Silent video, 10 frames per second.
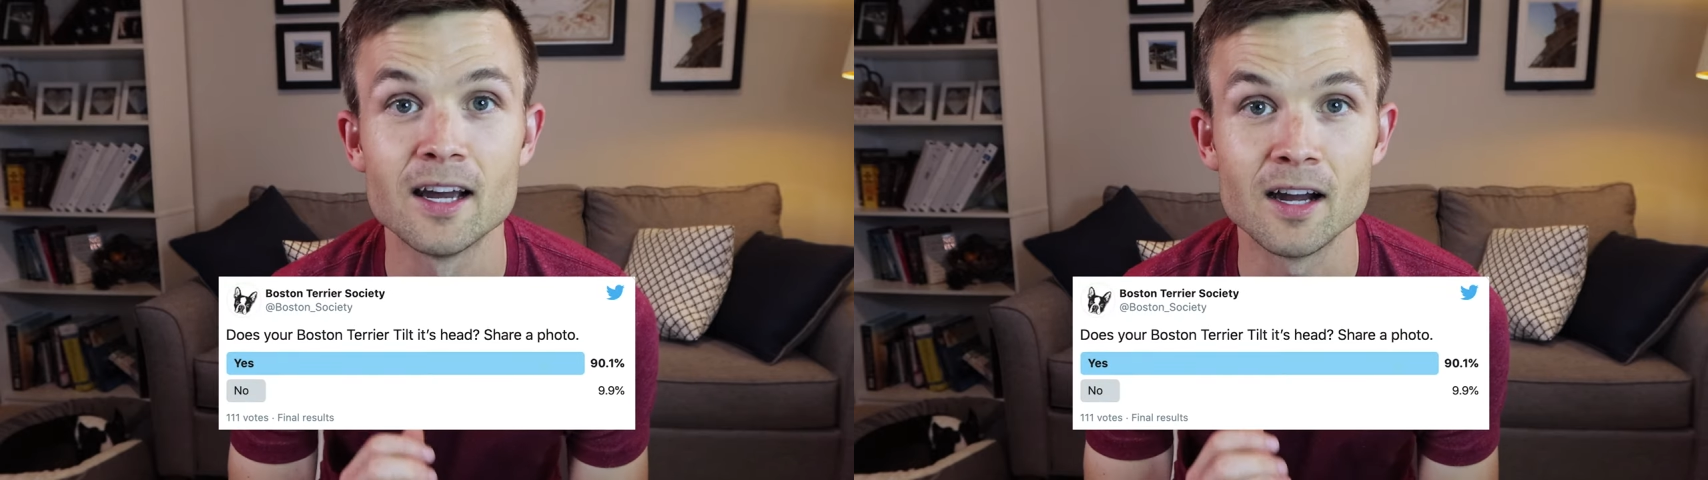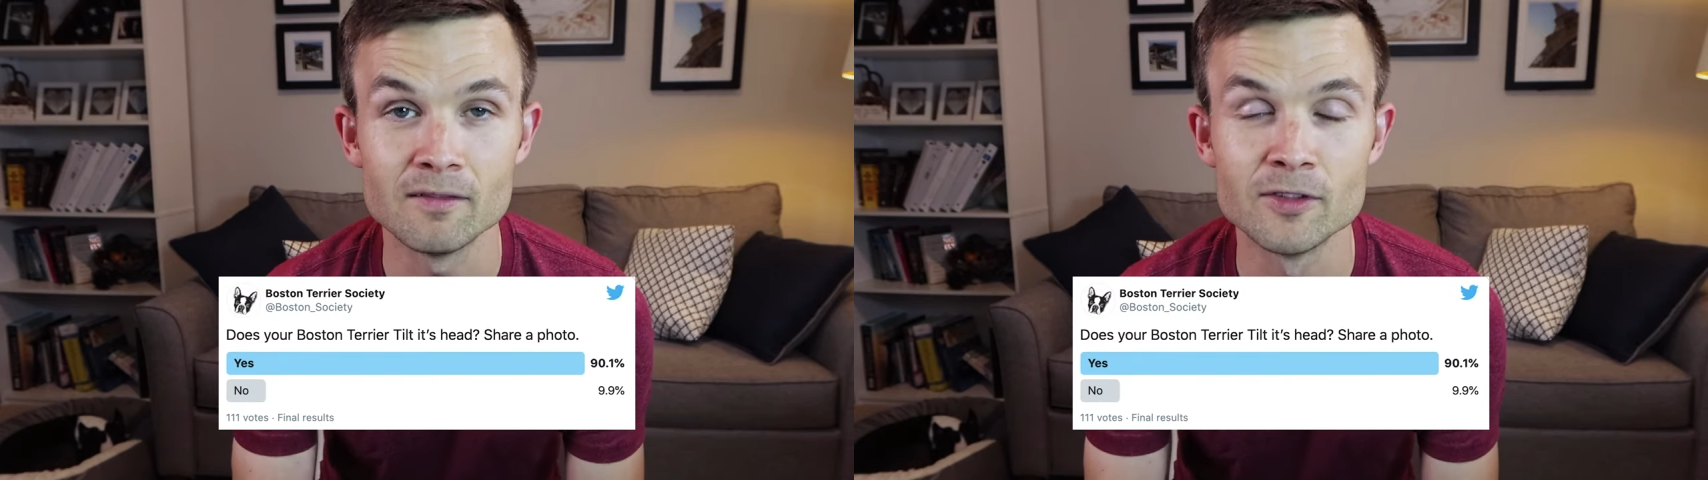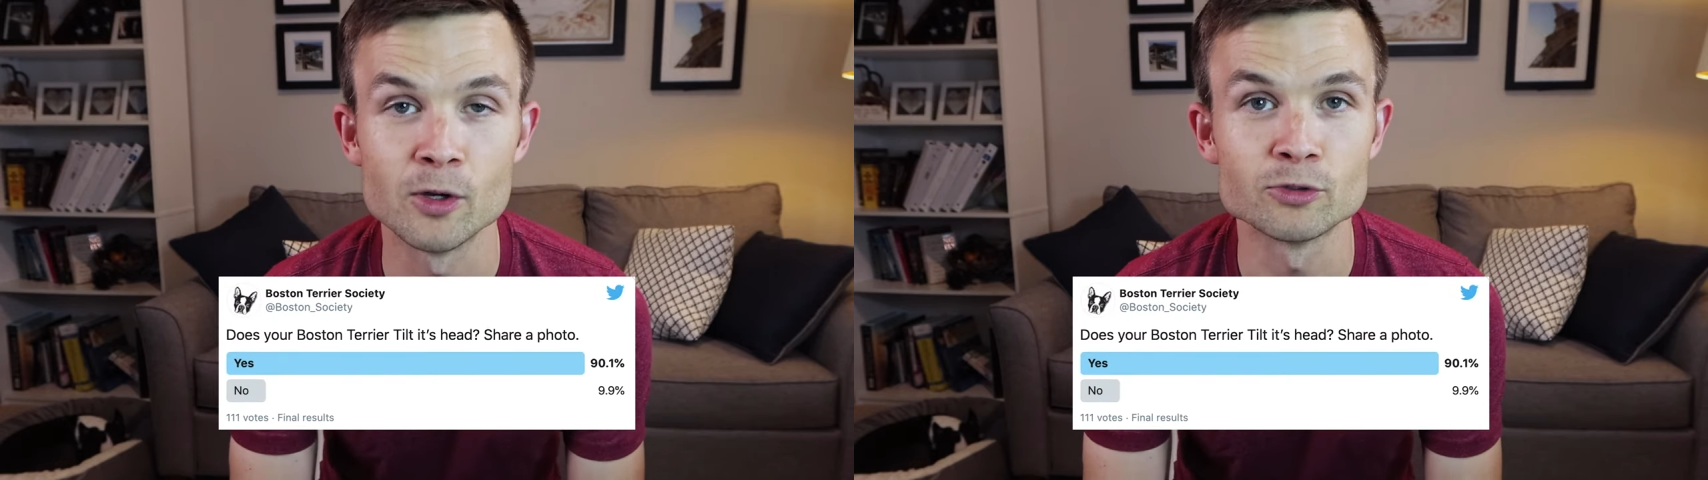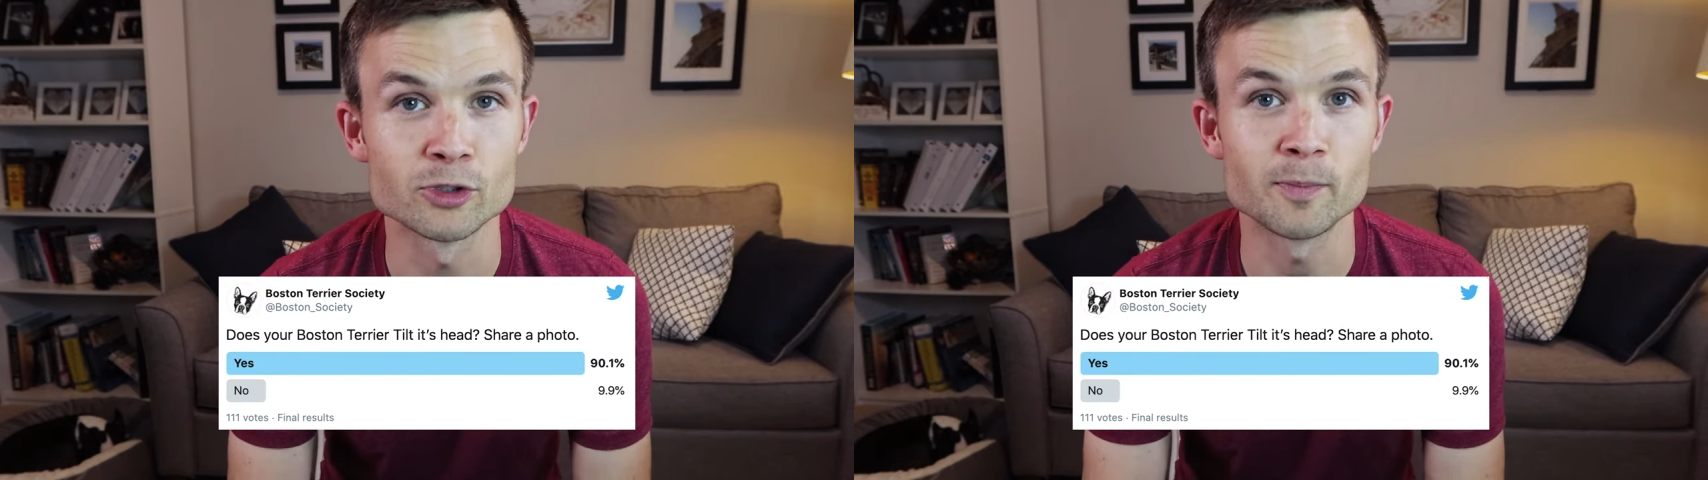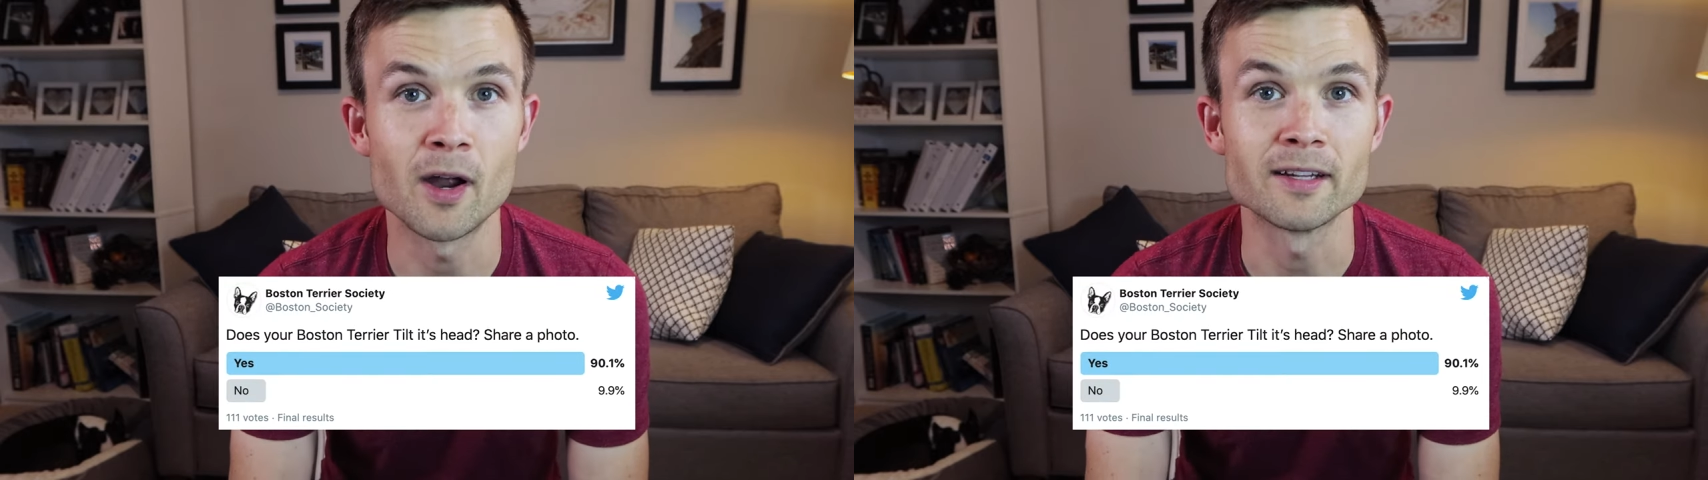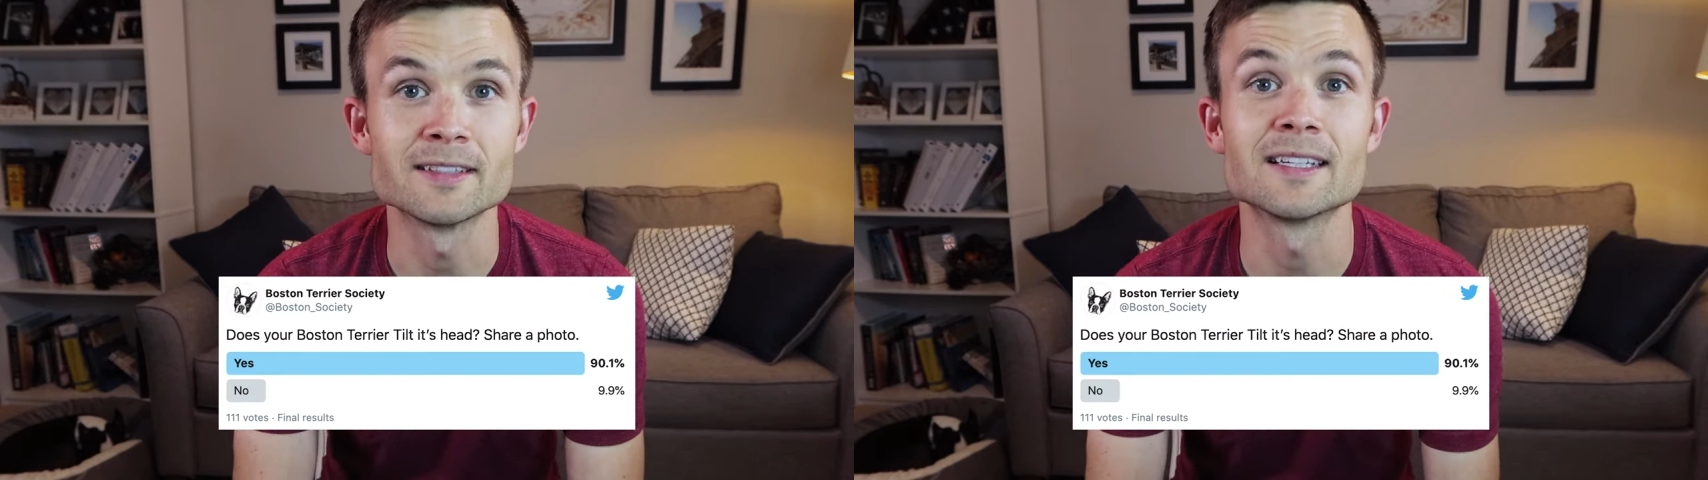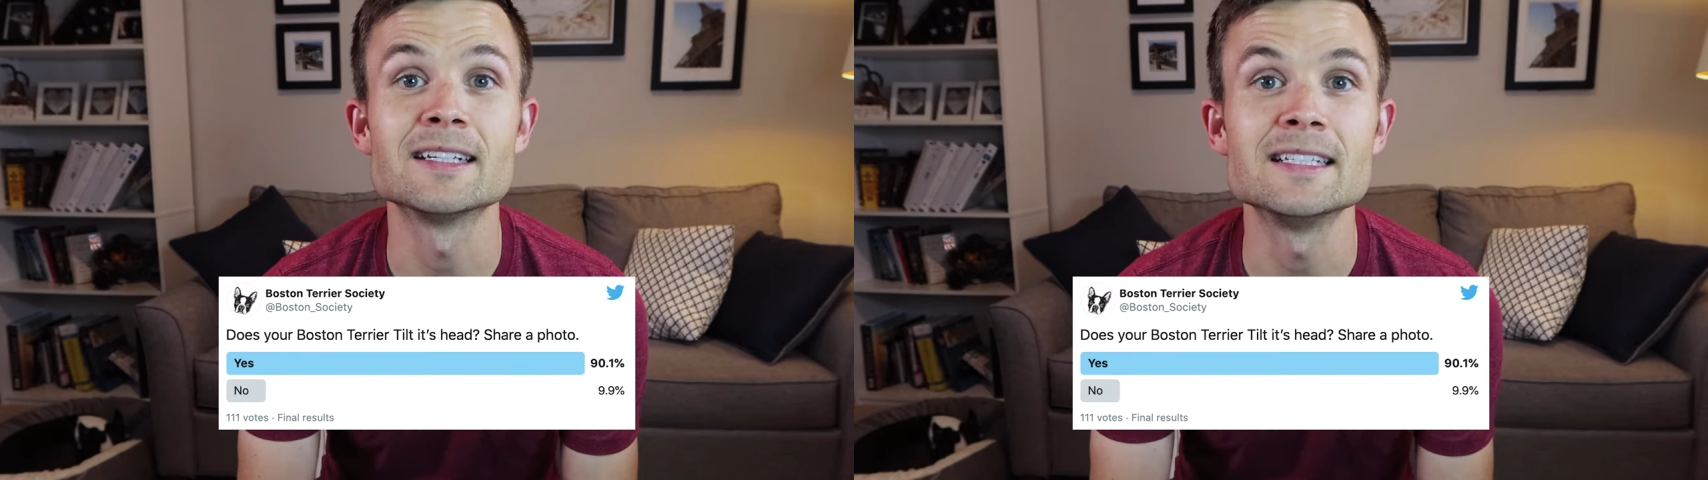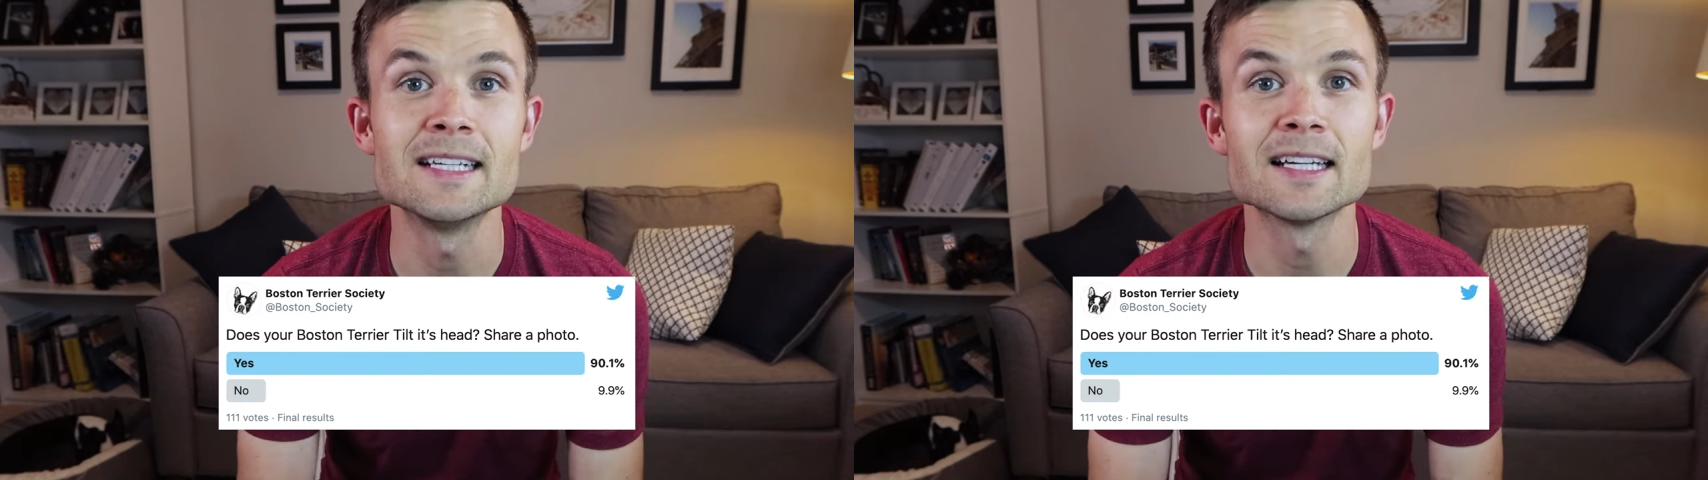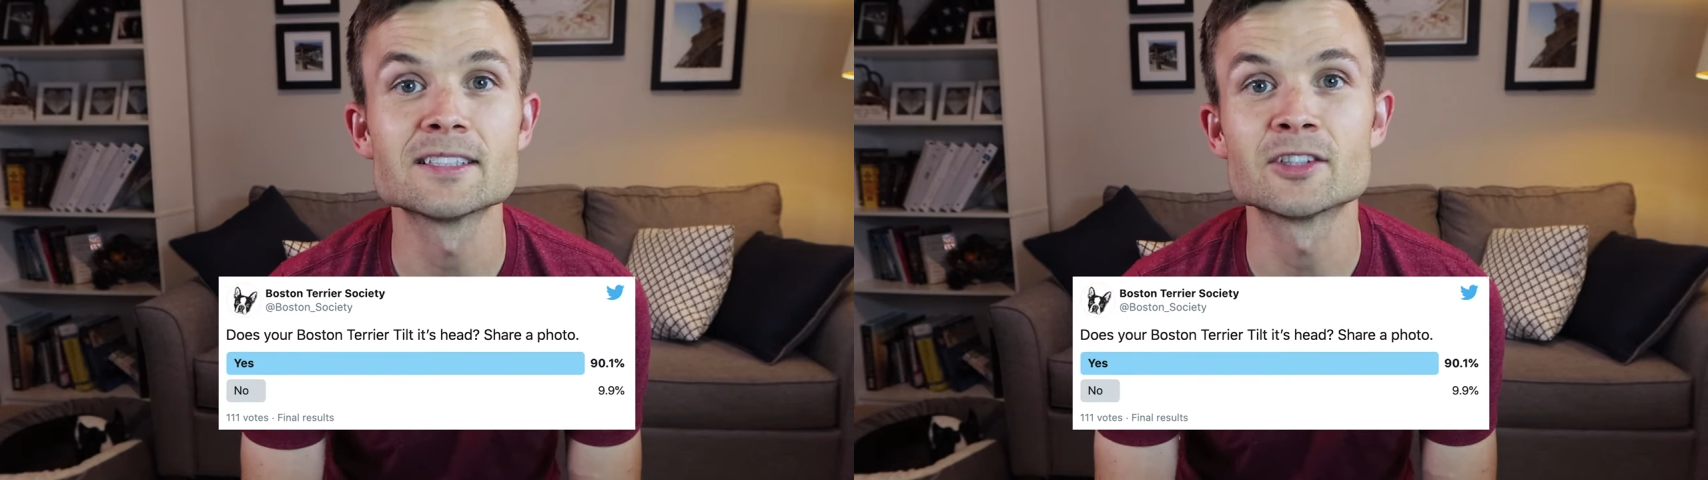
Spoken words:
of those respondents said, yes,